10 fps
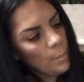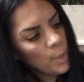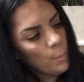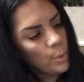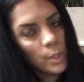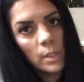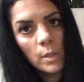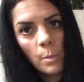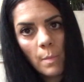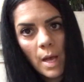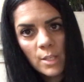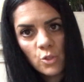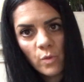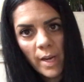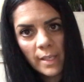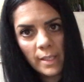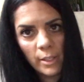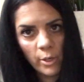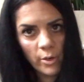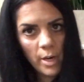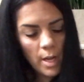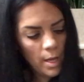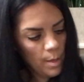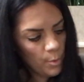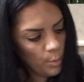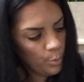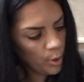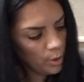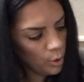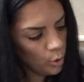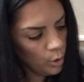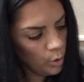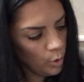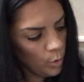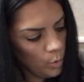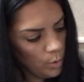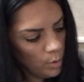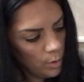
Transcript: going to put a little moss right here. I'm going to put a little glue.